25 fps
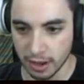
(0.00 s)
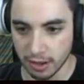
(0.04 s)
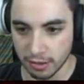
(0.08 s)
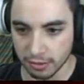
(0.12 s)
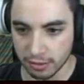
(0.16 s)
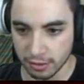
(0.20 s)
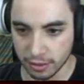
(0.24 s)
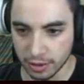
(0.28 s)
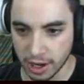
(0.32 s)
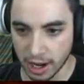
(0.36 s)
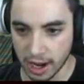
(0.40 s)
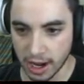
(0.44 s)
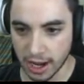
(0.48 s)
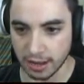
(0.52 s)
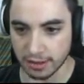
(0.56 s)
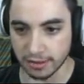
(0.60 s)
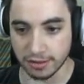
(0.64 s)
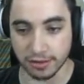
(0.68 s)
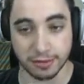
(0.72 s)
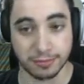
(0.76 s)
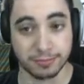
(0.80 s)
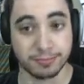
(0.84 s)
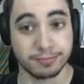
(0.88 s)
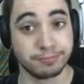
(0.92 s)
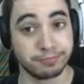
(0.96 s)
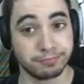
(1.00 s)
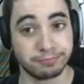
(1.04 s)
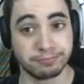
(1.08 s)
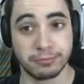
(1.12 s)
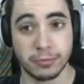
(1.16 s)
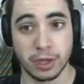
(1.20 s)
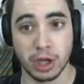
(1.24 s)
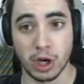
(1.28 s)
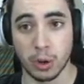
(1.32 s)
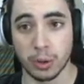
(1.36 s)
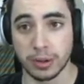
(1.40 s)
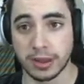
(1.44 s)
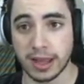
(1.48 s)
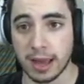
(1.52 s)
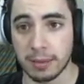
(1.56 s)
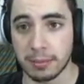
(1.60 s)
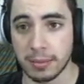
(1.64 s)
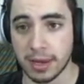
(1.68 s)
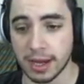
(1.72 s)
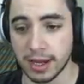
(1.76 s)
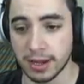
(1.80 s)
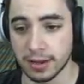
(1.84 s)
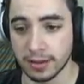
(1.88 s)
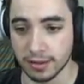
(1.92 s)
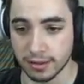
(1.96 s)
So guys, you know what that
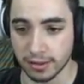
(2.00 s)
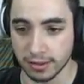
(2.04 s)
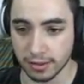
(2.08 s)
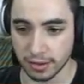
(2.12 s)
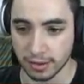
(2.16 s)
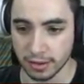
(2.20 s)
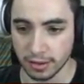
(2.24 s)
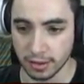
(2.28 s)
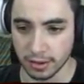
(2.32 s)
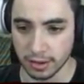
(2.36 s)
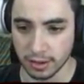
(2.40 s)
means.